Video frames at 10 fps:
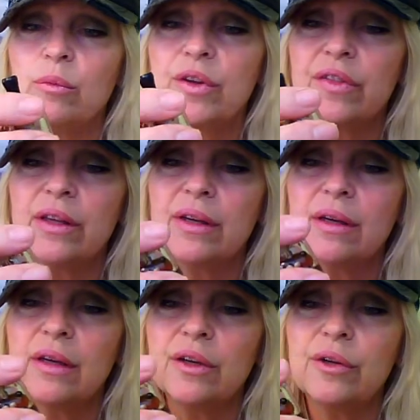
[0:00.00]
then with
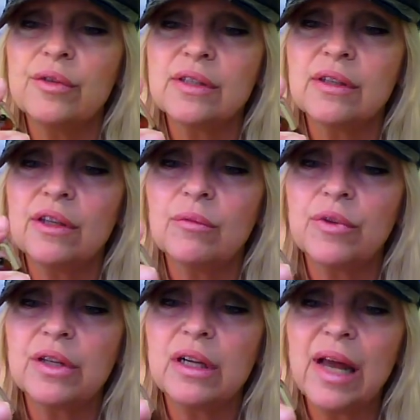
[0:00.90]

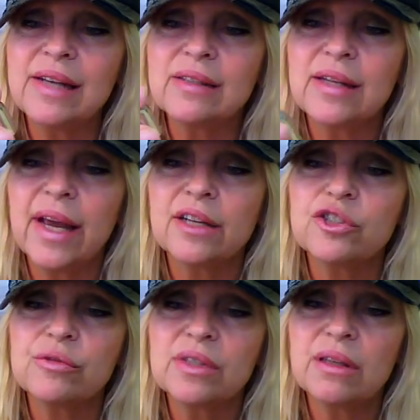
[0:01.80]
the glass
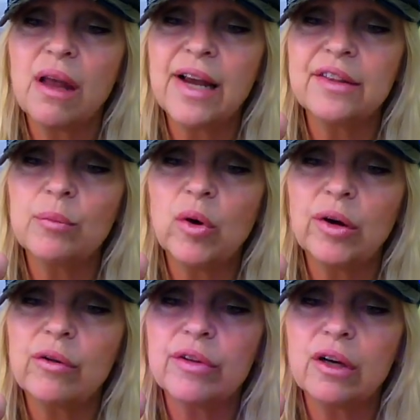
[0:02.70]
tanks, you slide them
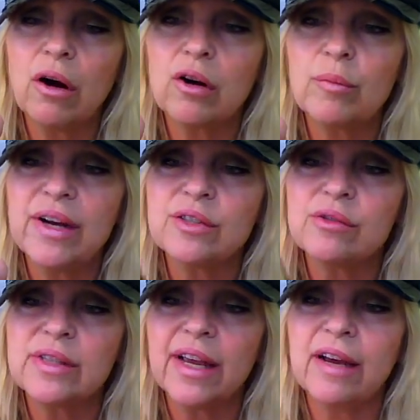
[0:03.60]
on over the
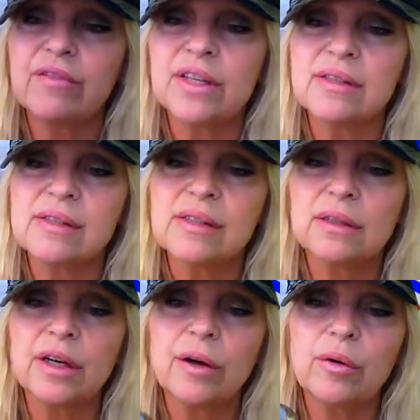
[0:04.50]
cartomizers. They have these
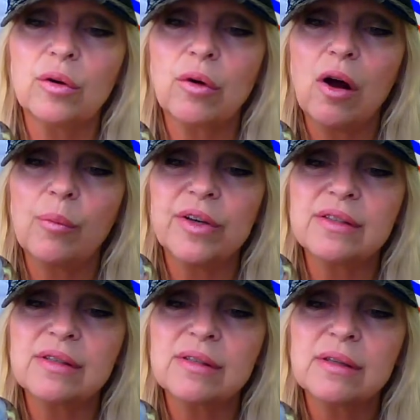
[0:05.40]
silicone
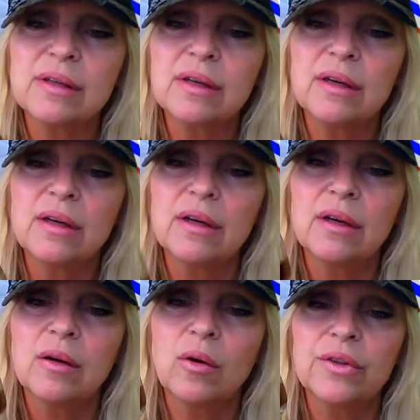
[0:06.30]
grommets
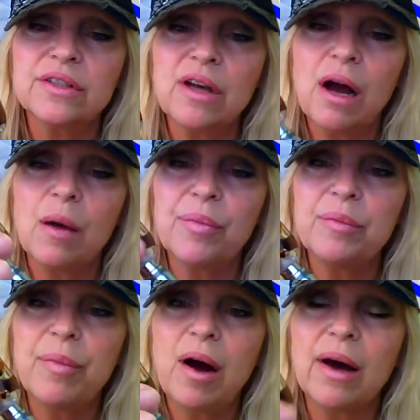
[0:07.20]
on the top
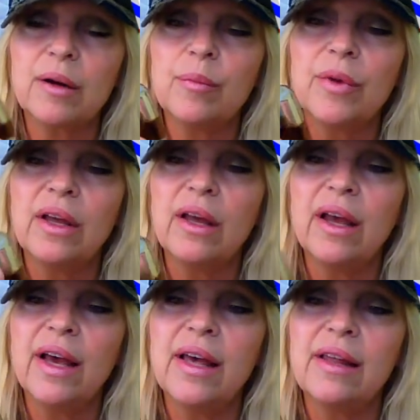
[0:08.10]
and bottom,
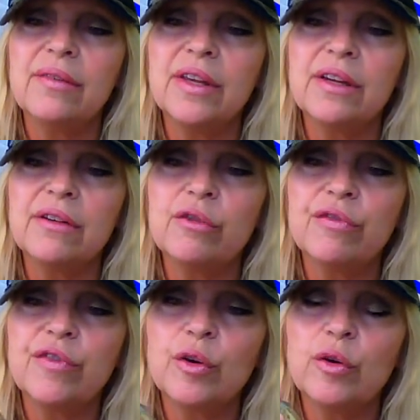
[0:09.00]
and then you
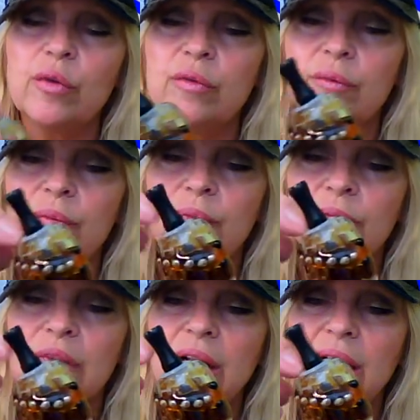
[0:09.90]
fill
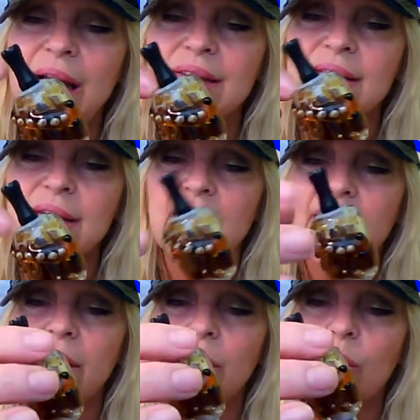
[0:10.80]
the glass
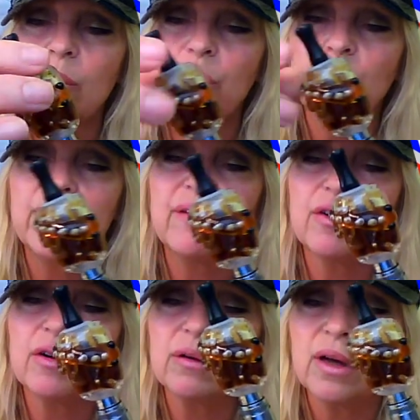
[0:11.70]
tank with
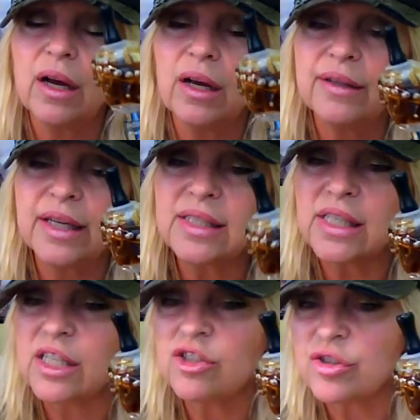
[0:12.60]
whatever
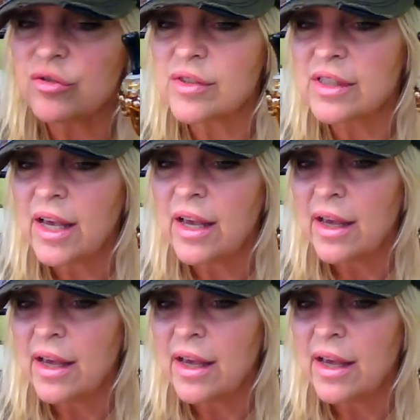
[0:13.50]
nicotine juice